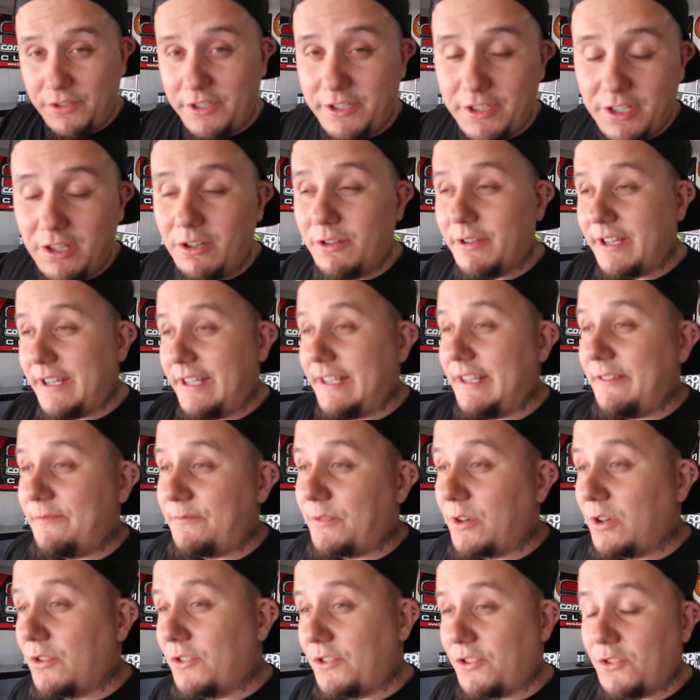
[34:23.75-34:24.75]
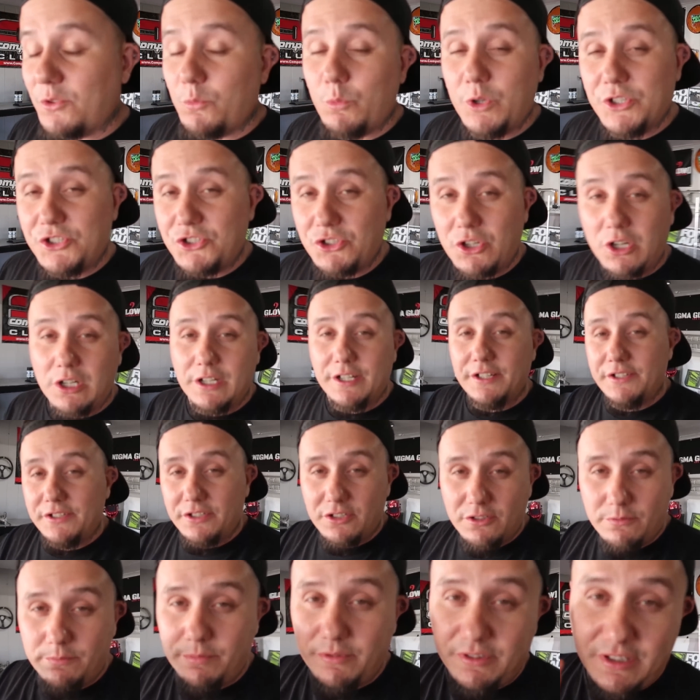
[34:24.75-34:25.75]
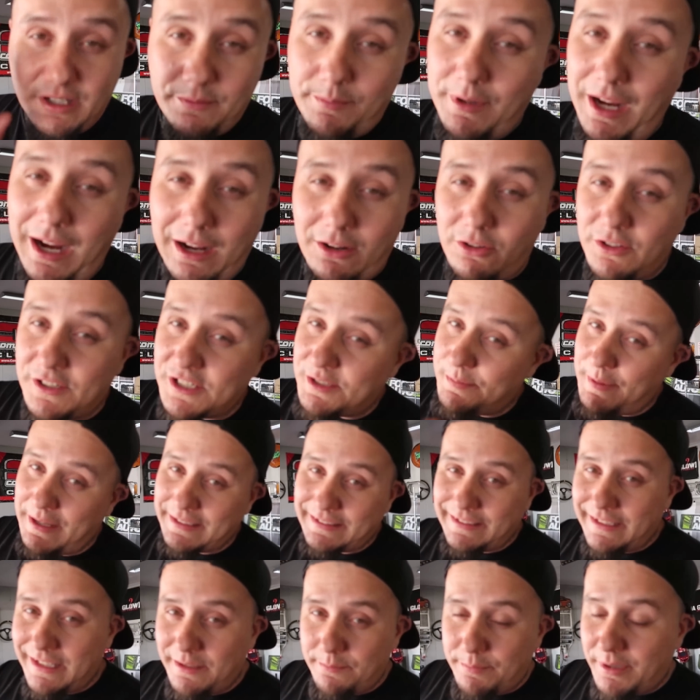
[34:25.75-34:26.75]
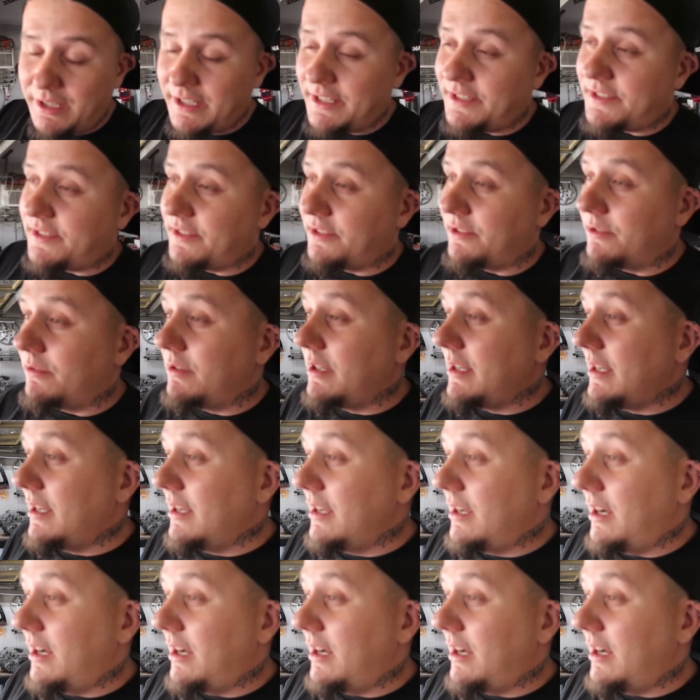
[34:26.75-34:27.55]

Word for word: you know, any further than what you already do, believe me, I don't expect anybody to.